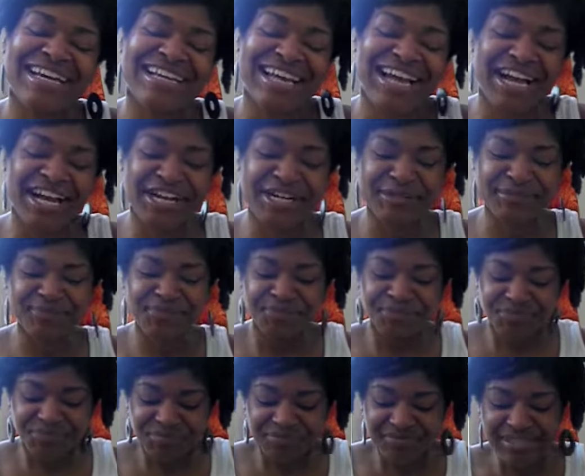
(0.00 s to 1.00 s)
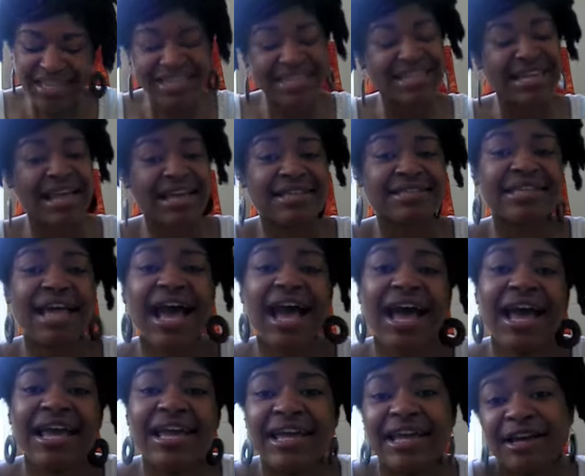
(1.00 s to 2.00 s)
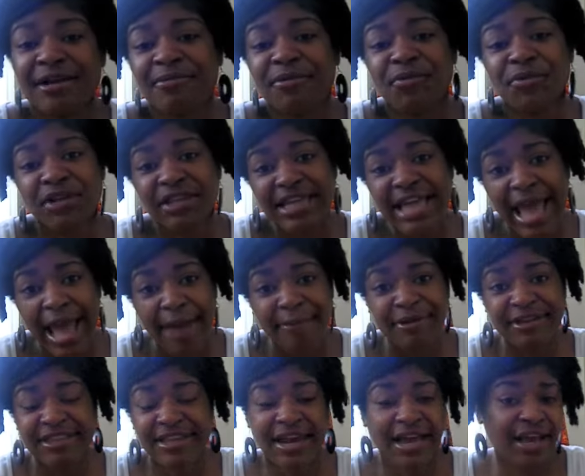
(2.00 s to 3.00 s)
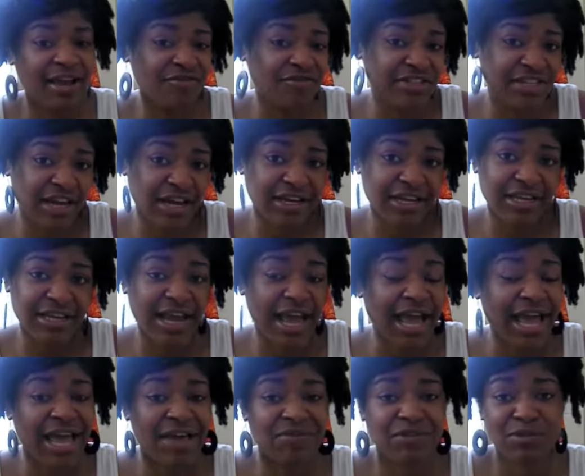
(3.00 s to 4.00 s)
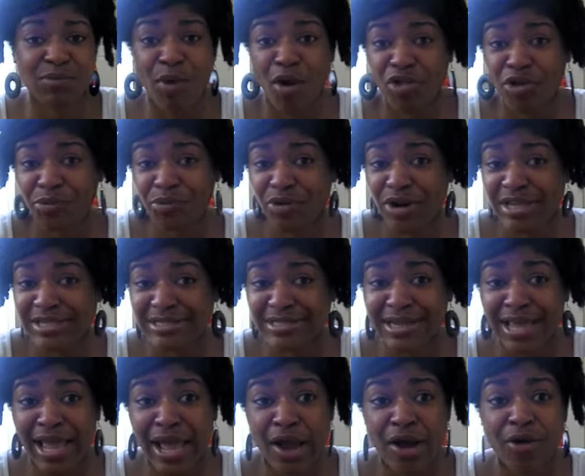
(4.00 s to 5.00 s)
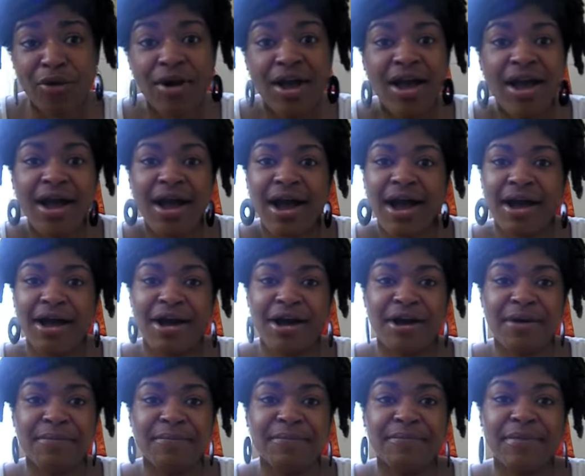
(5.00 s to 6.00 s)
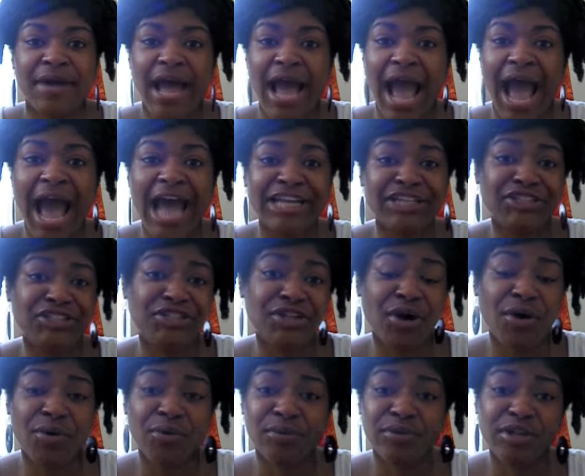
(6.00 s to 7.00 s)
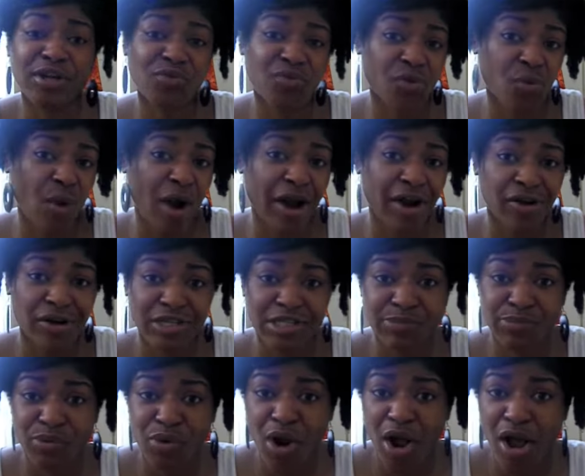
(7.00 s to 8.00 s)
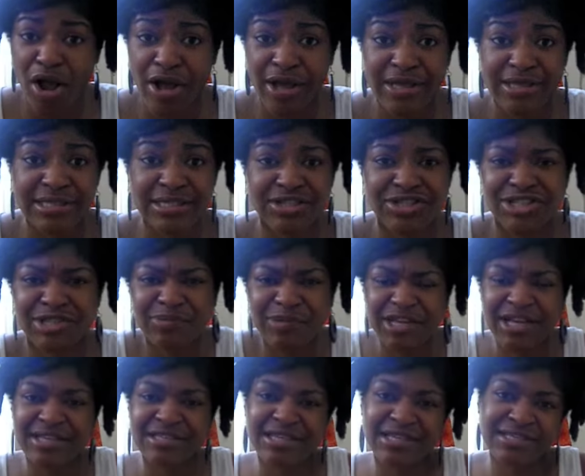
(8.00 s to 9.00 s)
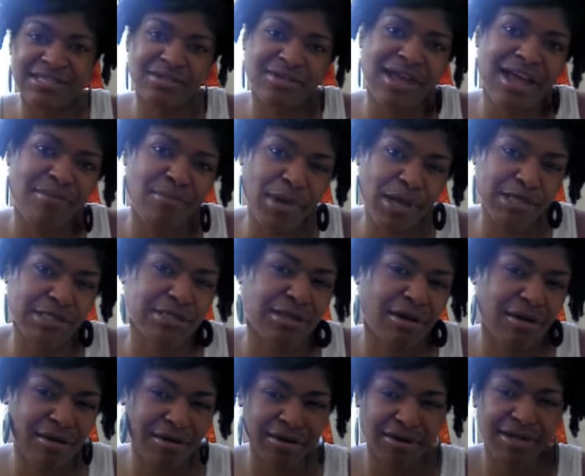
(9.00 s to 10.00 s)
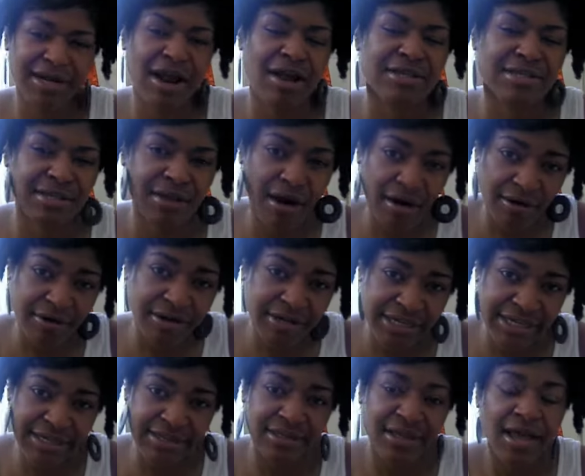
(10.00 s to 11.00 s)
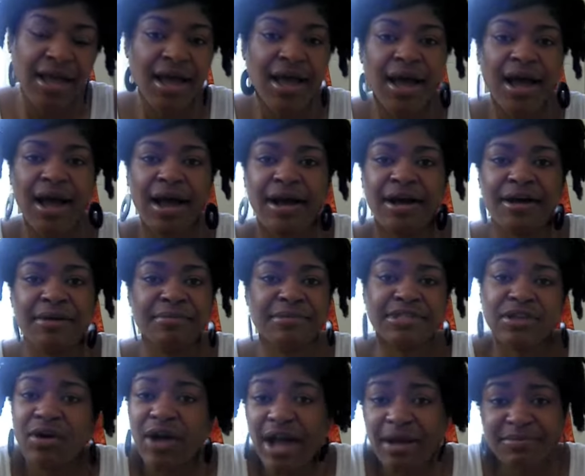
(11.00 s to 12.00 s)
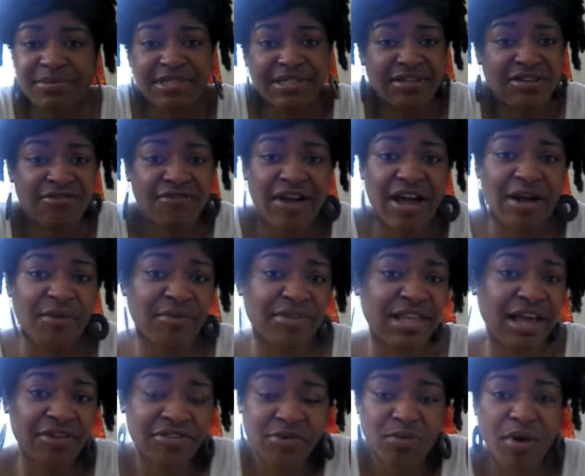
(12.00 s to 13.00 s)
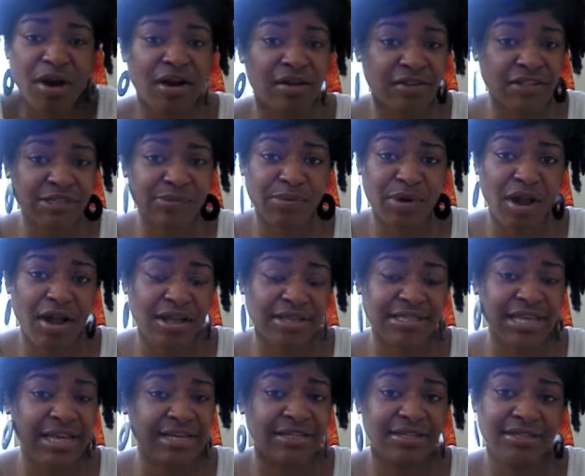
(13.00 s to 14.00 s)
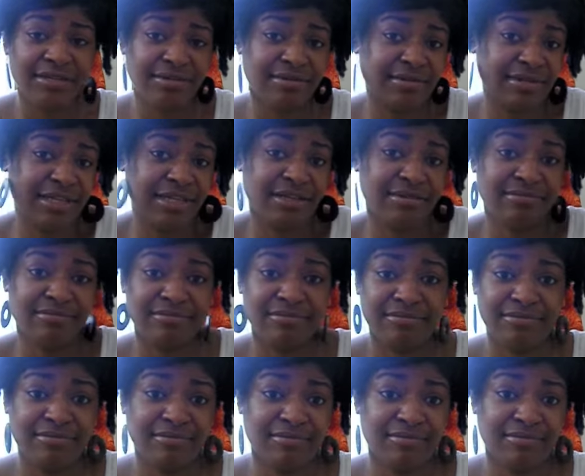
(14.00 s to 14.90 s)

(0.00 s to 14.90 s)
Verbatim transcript: but um, yes, I am really happy that I've done it. I have smaller breasts now. Um, I don't look for wireless bras just because I still have my scar, under, underneath. Um, so I'm still fine without the wireless bras. I get,